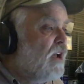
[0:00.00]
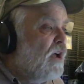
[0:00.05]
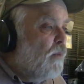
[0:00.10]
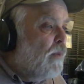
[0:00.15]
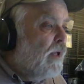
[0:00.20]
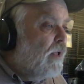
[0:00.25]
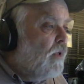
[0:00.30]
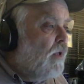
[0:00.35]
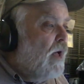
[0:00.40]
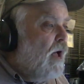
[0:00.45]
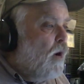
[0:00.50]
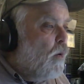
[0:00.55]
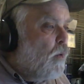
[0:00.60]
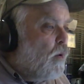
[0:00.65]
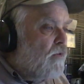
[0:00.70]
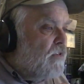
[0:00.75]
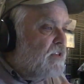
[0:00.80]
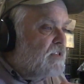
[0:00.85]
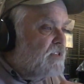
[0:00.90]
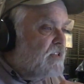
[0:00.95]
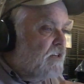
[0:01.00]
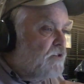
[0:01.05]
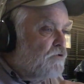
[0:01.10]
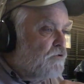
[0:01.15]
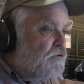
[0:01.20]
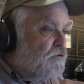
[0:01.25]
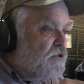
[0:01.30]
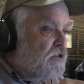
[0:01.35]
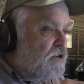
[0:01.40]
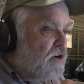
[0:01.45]
Well, where the
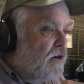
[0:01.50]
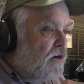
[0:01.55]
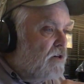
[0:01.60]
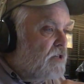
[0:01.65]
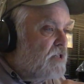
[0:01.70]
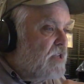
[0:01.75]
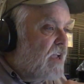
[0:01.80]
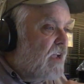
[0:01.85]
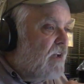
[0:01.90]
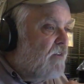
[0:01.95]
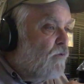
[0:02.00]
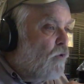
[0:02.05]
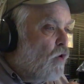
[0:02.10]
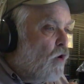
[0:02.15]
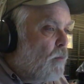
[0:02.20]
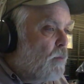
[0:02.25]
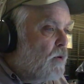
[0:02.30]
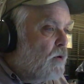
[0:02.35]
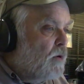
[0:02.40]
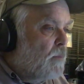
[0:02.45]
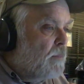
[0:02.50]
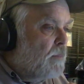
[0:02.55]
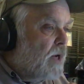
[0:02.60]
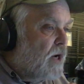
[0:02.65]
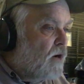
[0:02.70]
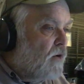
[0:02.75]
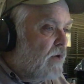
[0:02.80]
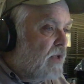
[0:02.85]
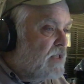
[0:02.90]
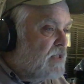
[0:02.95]
central stars have orbital
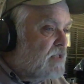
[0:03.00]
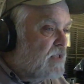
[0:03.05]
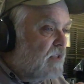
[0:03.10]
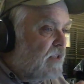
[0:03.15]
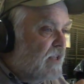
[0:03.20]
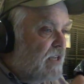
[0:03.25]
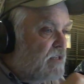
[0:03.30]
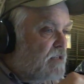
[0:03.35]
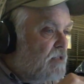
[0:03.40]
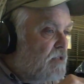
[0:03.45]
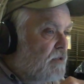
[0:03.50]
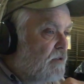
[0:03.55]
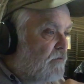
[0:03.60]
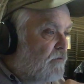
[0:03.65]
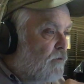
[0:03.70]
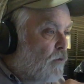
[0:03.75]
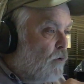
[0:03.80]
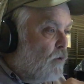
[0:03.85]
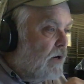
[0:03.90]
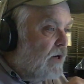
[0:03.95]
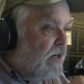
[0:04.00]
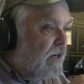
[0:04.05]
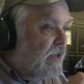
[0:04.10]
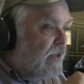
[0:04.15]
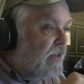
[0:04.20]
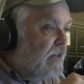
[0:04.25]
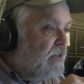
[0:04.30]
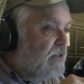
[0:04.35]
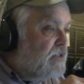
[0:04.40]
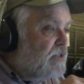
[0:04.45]
periods less than 40
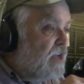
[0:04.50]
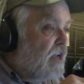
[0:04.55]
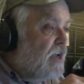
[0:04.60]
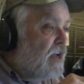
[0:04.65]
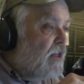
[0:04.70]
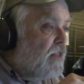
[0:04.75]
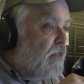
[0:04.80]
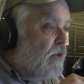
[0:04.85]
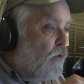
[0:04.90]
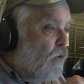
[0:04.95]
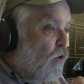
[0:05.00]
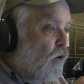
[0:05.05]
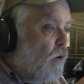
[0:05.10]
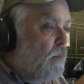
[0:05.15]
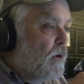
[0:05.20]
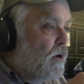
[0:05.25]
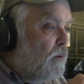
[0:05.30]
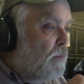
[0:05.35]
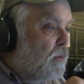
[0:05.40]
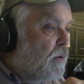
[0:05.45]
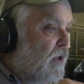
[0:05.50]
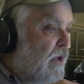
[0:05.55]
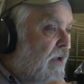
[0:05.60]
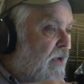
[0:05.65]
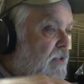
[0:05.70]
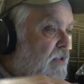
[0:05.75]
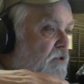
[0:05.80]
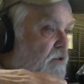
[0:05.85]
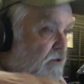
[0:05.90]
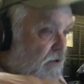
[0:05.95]
days, the orbital
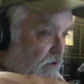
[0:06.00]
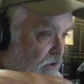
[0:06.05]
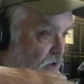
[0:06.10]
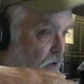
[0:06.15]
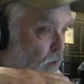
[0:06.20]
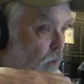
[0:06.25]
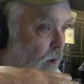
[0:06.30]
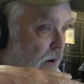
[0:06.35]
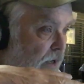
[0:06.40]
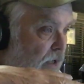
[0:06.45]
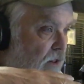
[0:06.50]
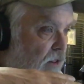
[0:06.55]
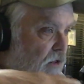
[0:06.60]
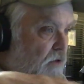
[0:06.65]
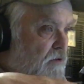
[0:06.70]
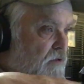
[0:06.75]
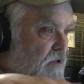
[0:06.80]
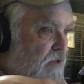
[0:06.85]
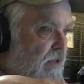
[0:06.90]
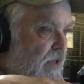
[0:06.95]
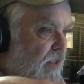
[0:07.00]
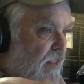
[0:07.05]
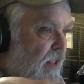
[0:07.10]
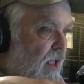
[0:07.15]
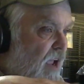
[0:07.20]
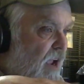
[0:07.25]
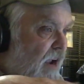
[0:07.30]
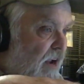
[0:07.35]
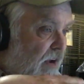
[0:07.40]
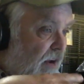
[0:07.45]
planes are quite closely
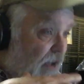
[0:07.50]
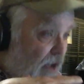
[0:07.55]
aligned,